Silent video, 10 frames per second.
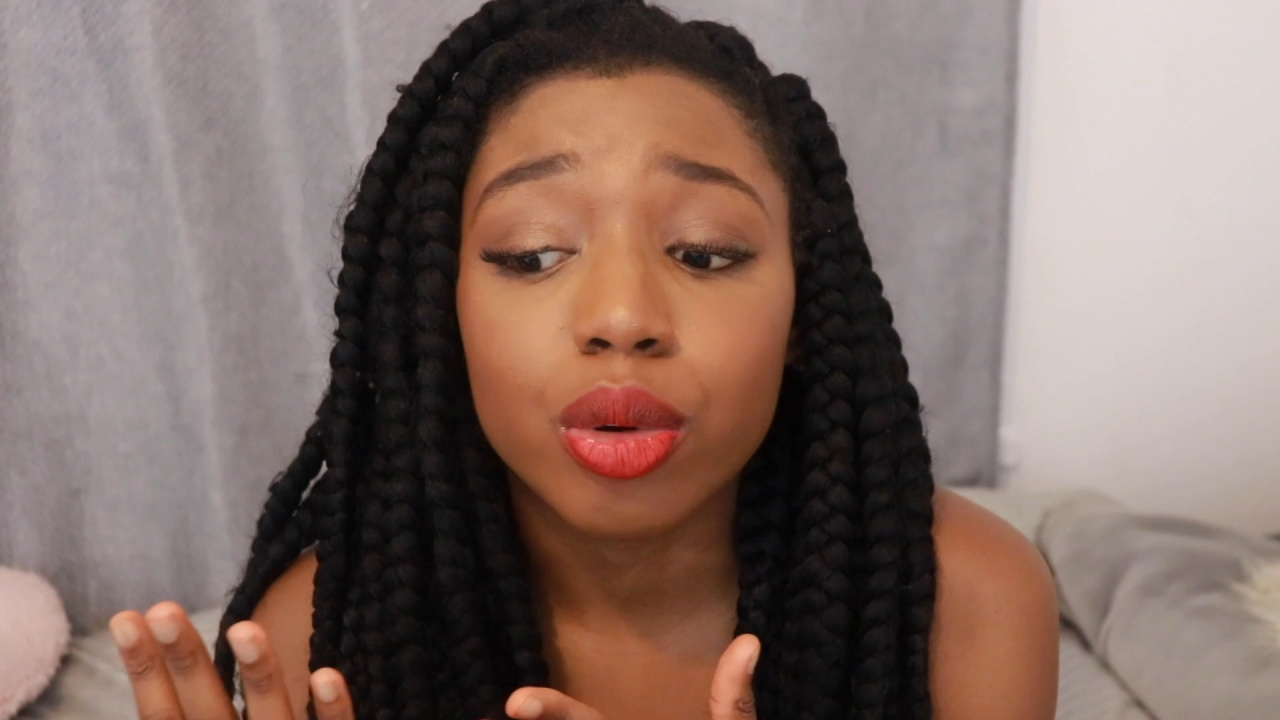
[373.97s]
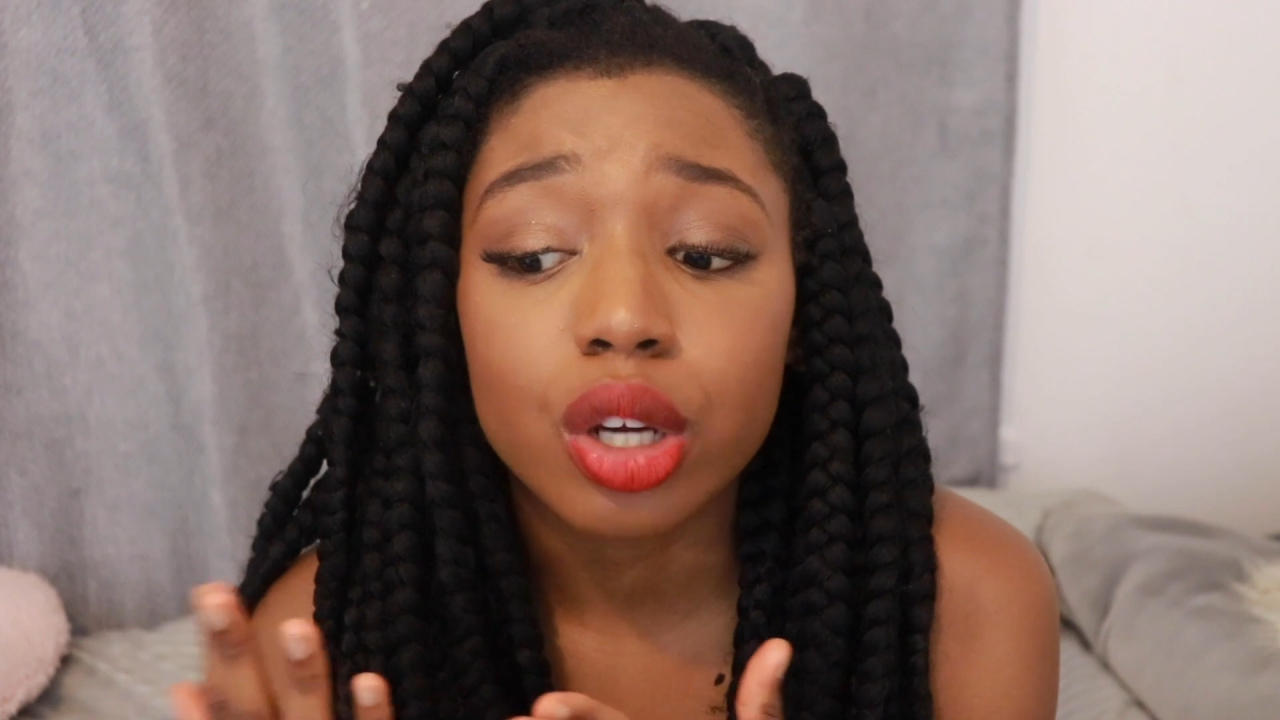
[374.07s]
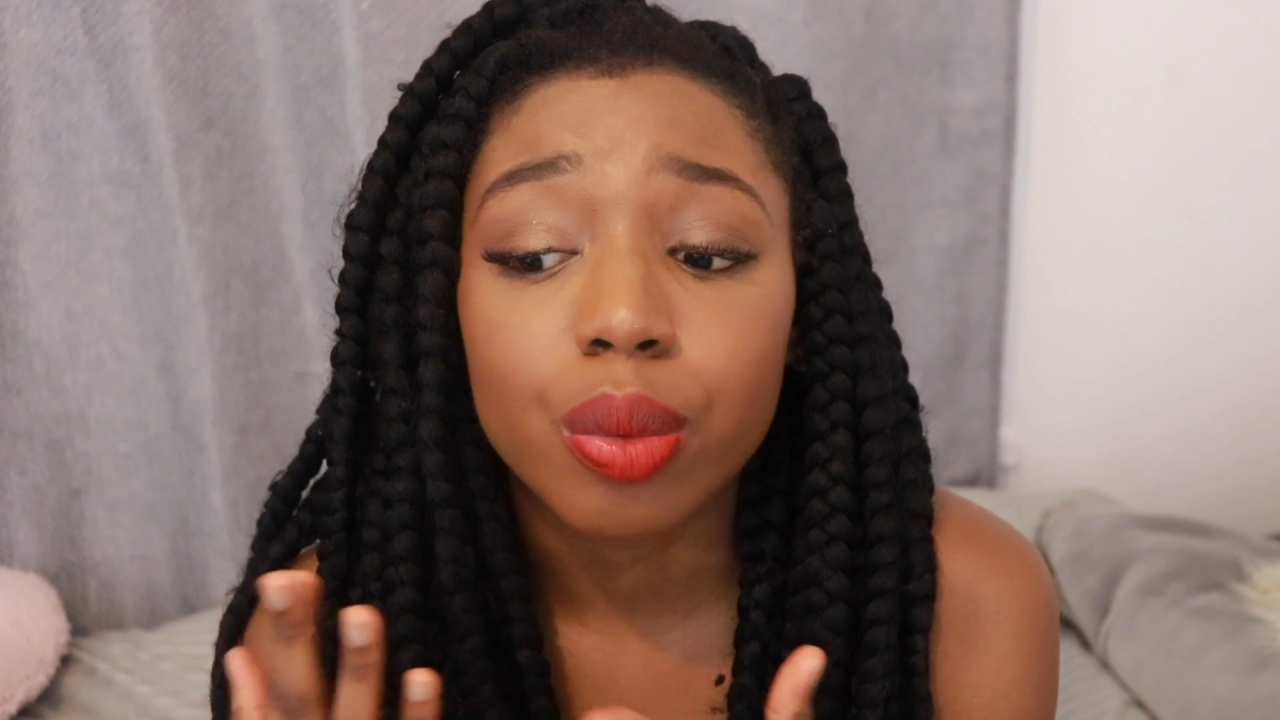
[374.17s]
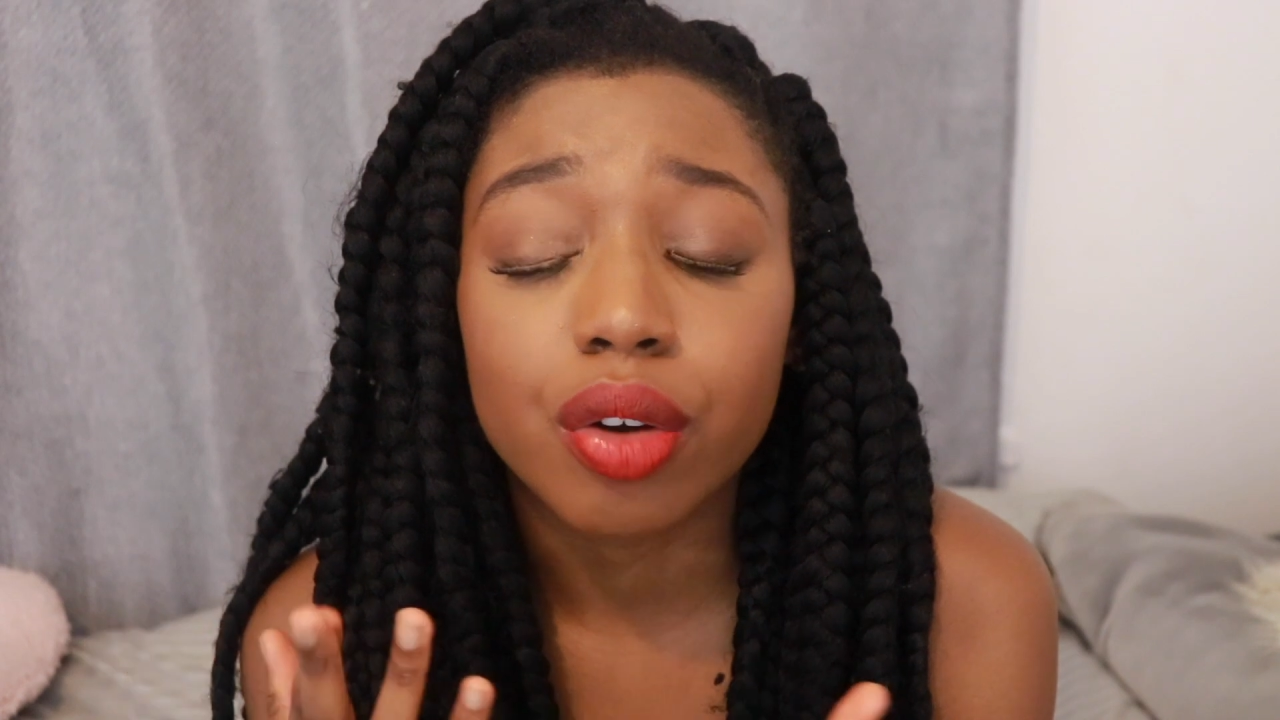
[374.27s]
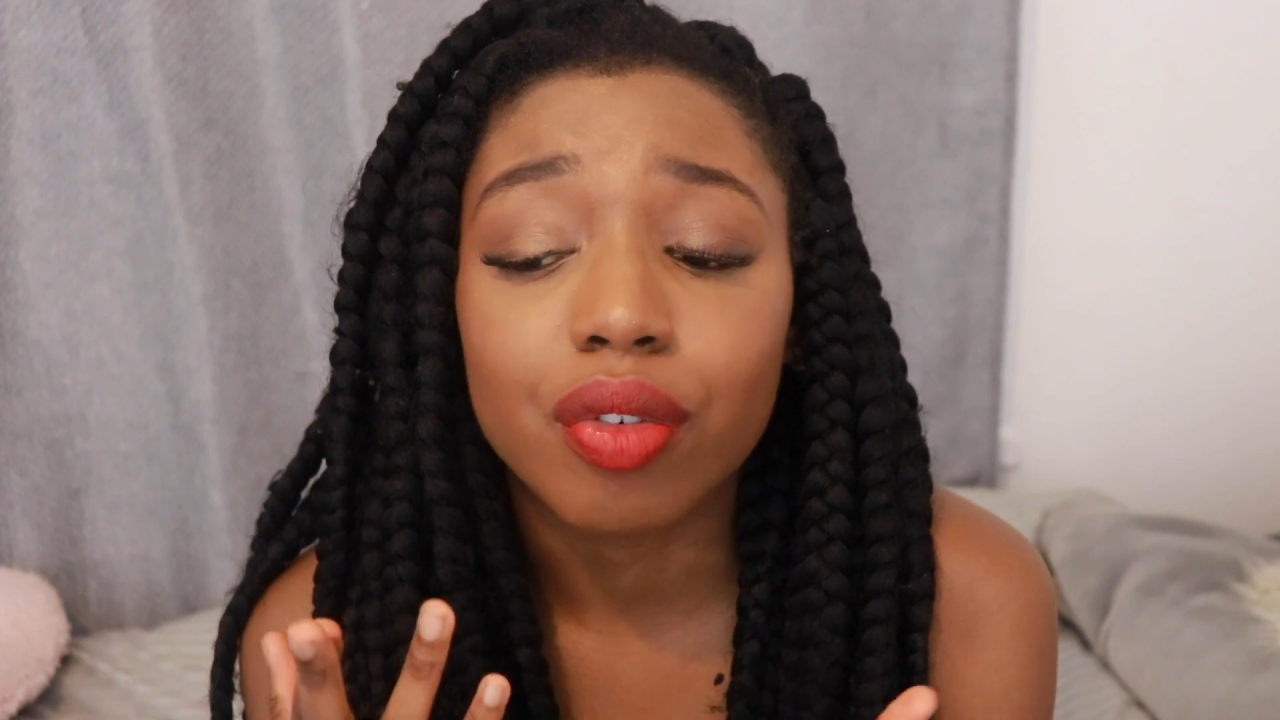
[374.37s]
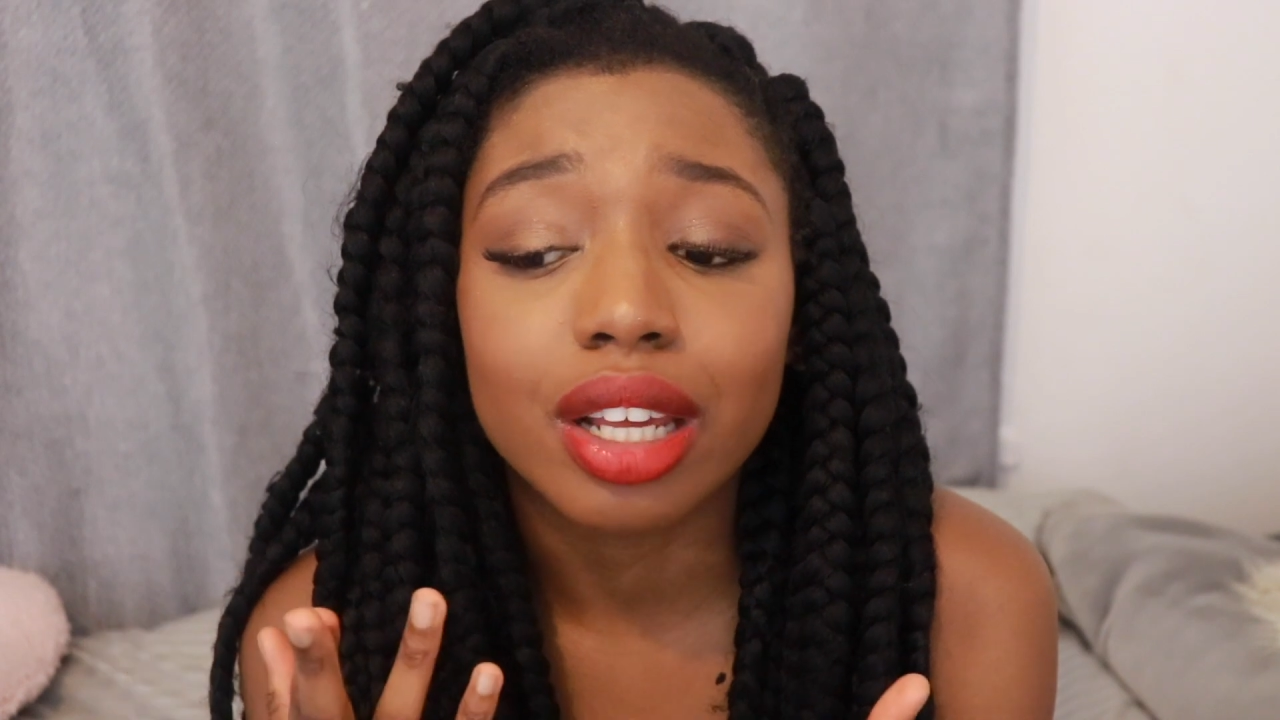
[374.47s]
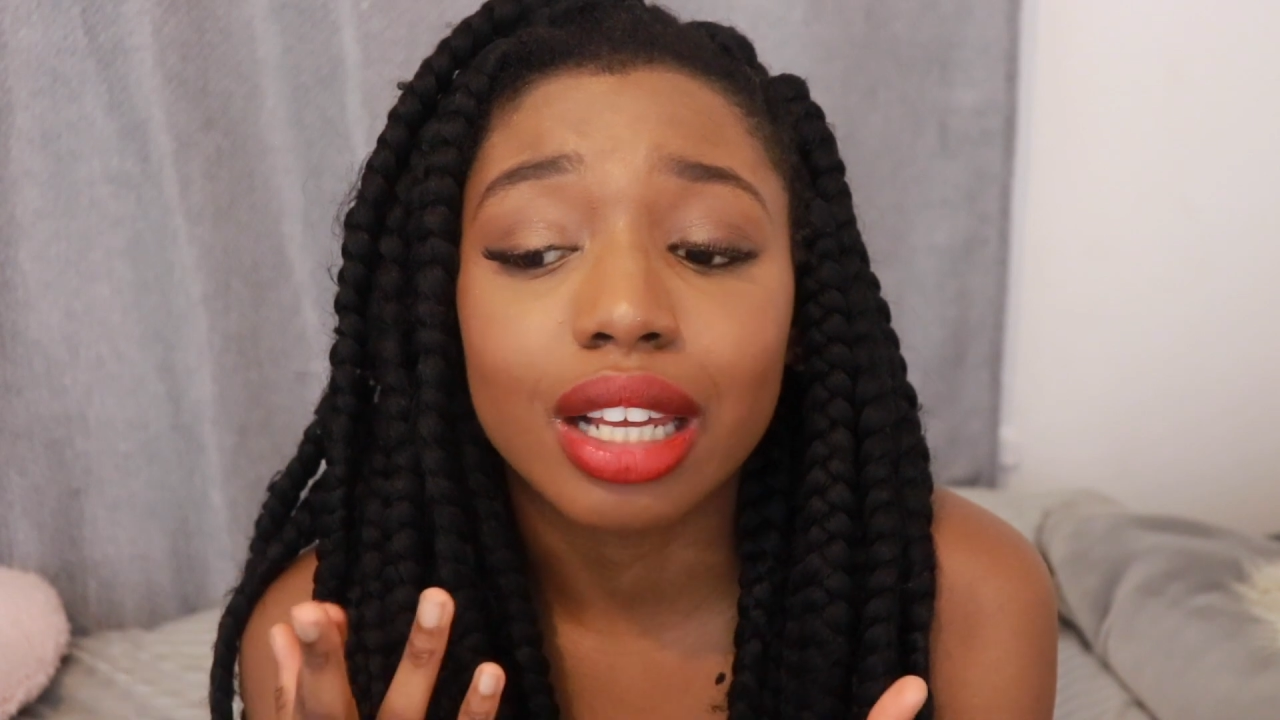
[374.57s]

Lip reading: which I wouldn't really